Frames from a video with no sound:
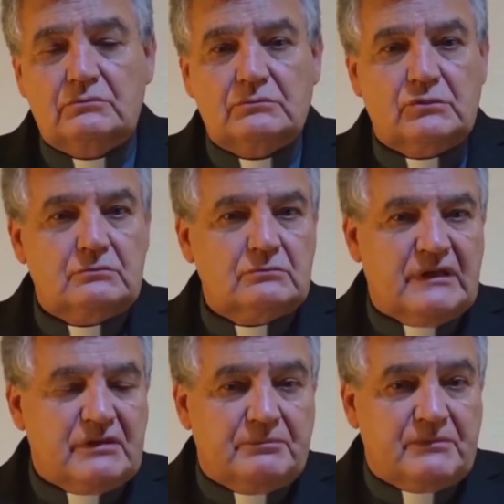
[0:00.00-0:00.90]

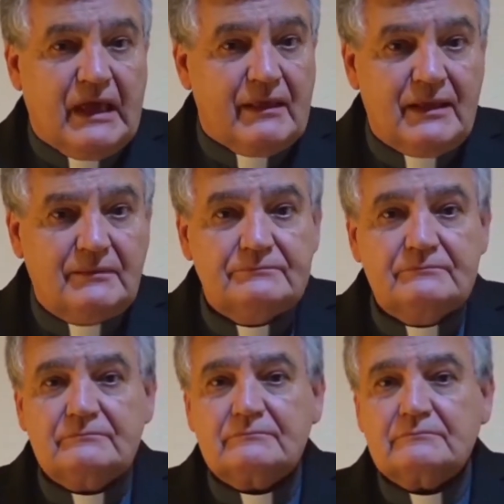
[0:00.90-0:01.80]
accepted,
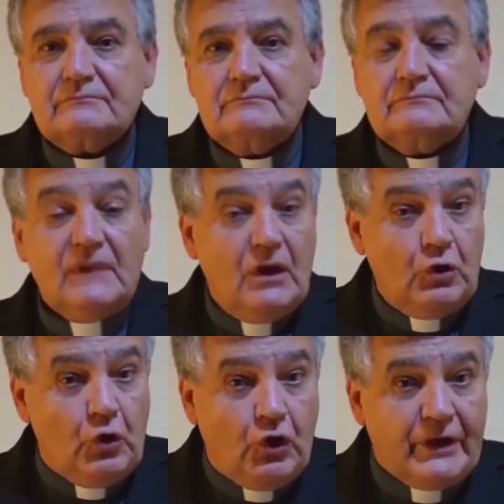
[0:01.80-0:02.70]
logical, in
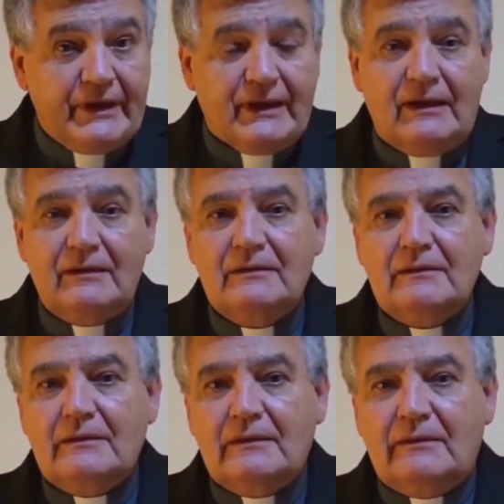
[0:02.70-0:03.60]
the
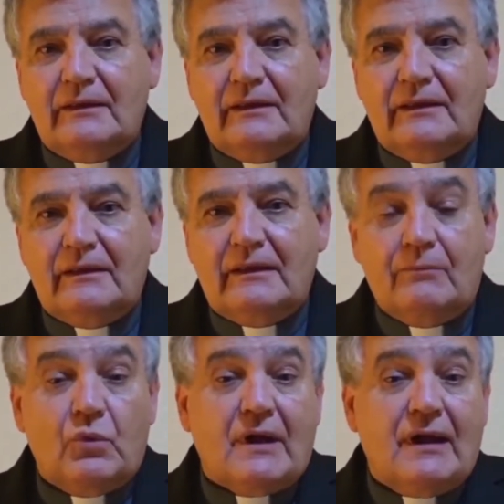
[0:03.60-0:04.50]
mouth of
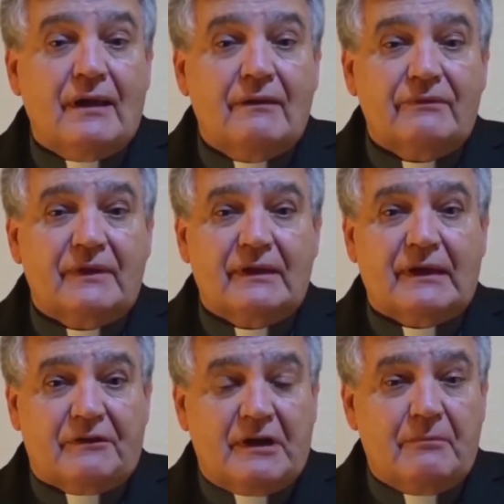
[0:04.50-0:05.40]

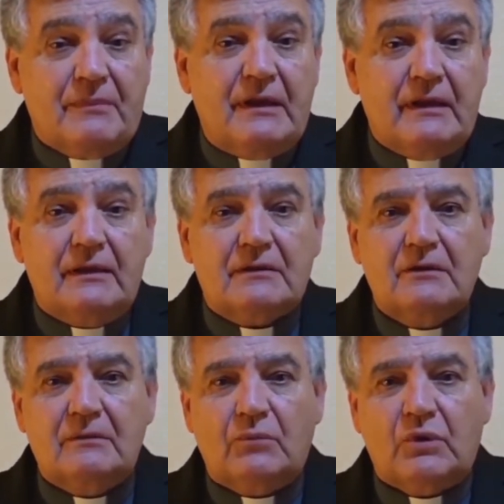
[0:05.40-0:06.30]
Cardinal Mueller,
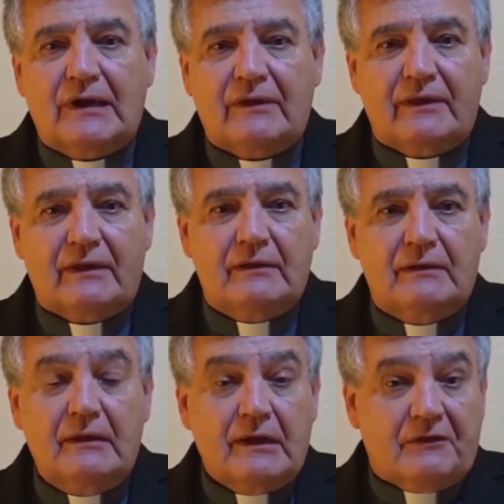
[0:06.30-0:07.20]
in the mouth of
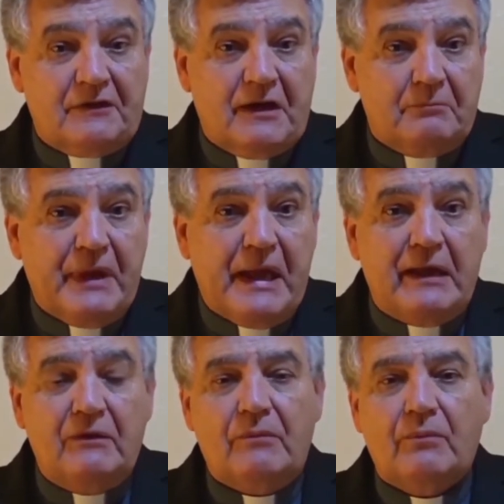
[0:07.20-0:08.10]
Cardinal Pale,
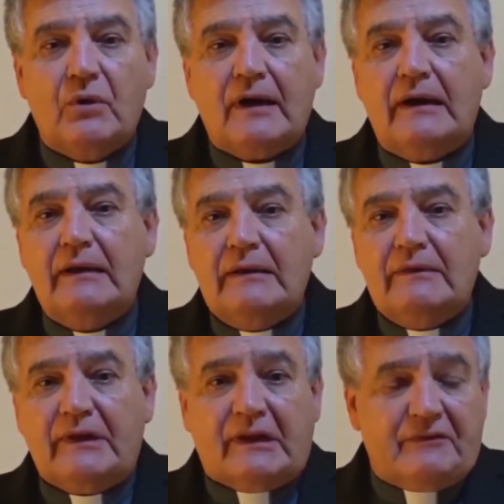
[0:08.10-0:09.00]
in the
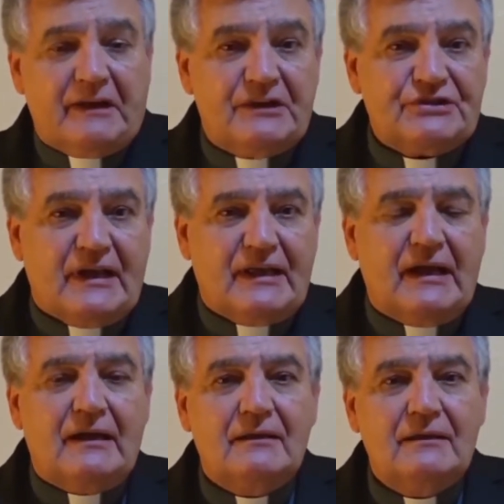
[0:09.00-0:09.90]
mouth of Cardinal
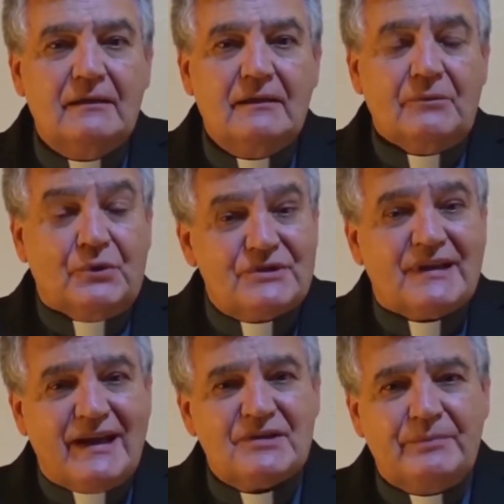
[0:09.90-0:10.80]
Sarah, but it is
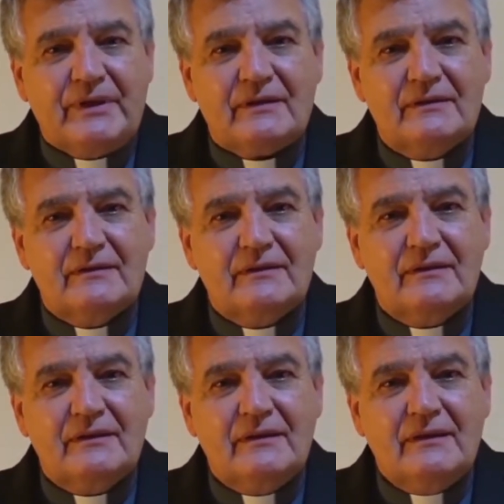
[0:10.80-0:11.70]
Kasper, the
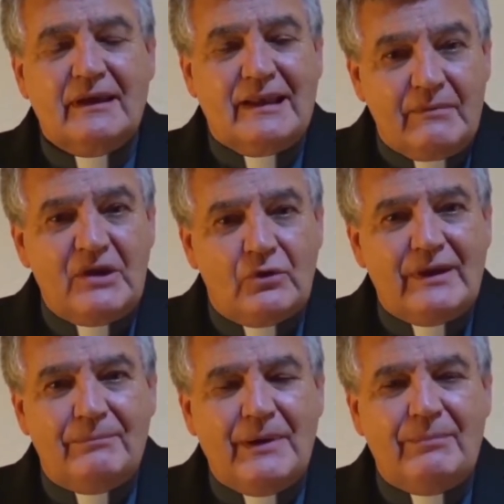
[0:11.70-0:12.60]
Pope's
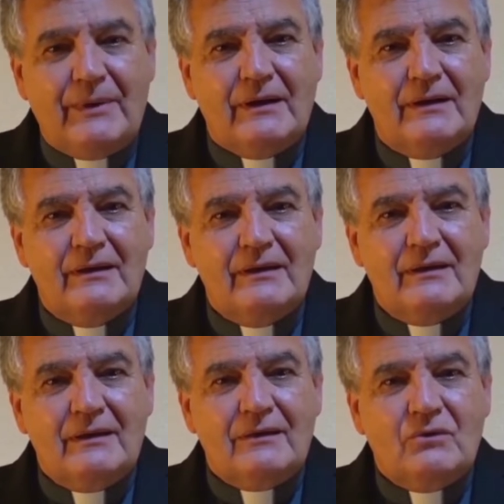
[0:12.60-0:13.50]
friend,
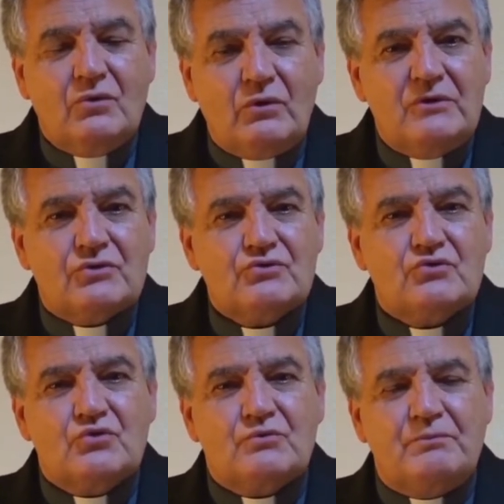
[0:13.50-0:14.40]
one of
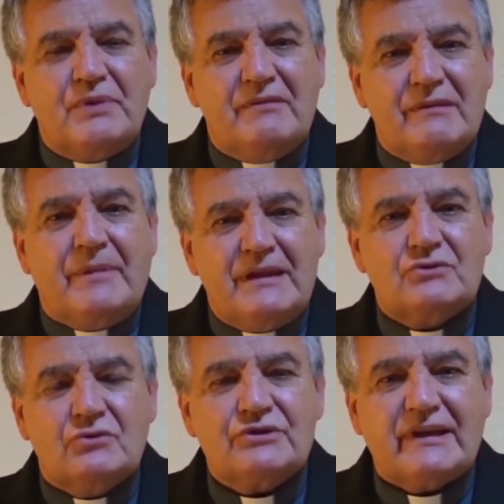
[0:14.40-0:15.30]
his main
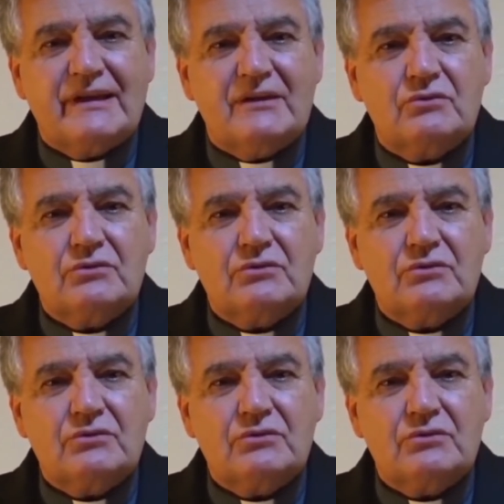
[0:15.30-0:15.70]
advisors,